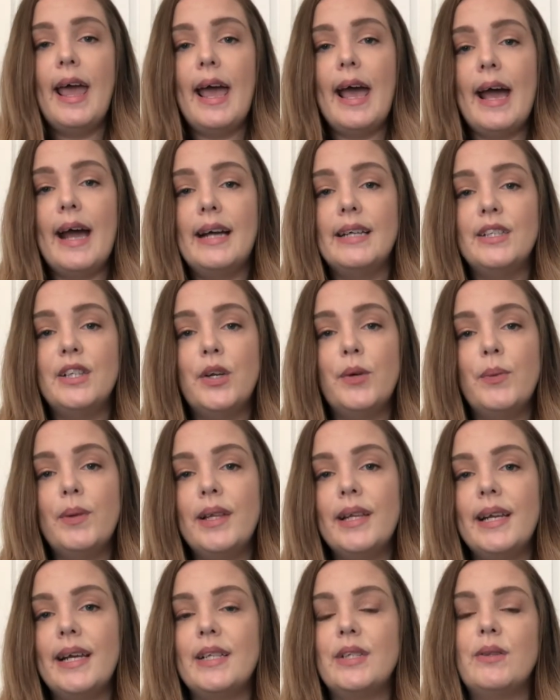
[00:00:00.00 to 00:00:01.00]
And they're really
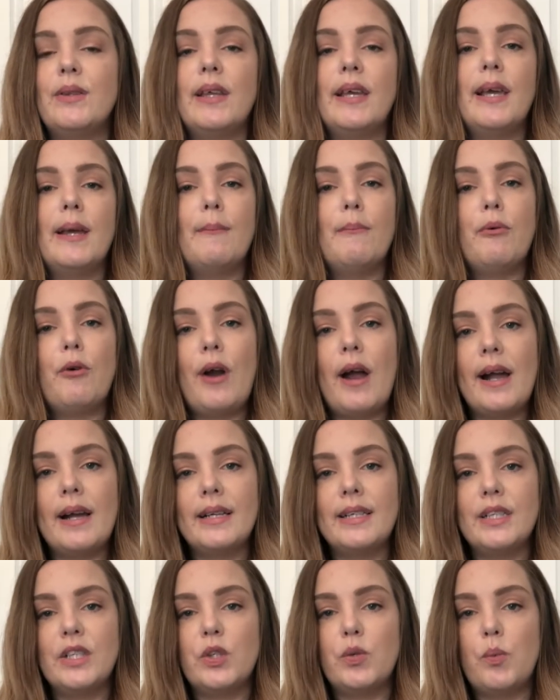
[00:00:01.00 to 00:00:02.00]
nice, so they can
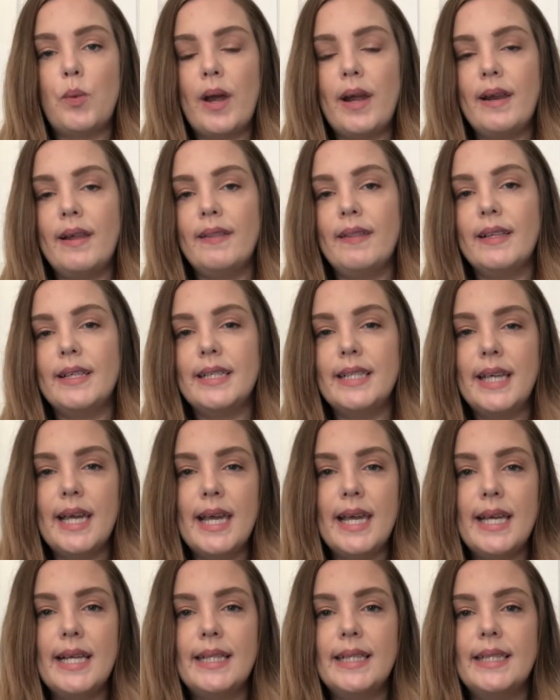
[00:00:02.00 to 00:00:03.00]
practice writing the
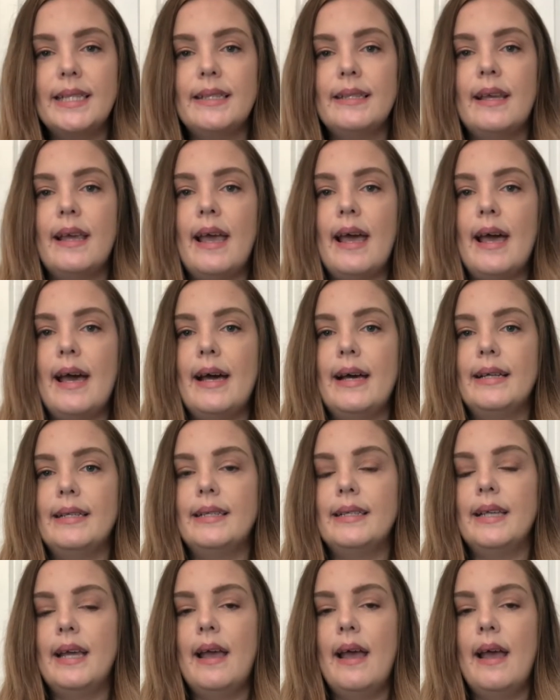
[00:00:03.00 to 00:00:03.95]
dates, and